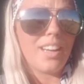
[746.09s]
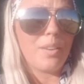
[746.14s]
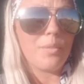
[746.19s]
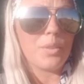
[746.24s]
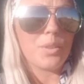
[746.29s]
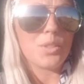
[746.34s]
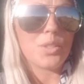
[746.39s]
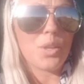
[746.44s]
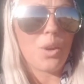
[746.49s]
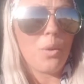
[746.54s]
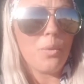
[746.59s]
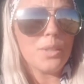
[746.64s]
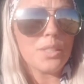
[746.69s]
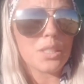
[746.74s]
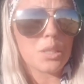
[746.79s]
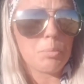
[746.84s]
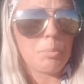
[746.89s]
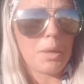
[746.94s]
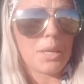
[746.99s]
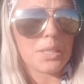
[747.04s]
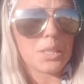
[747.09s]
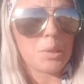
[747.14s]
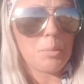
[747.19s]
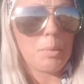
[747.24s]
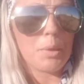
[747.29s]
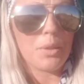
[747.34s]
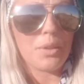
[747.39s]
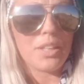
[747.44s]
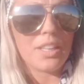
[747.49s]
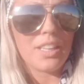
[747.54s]
there's always the
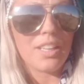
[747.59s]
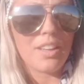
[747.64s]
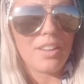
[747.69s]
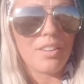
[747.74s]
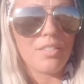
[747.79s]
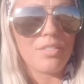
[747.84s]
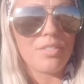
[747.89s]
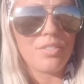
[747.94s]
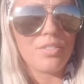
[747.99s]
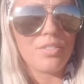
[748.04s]
possibility of,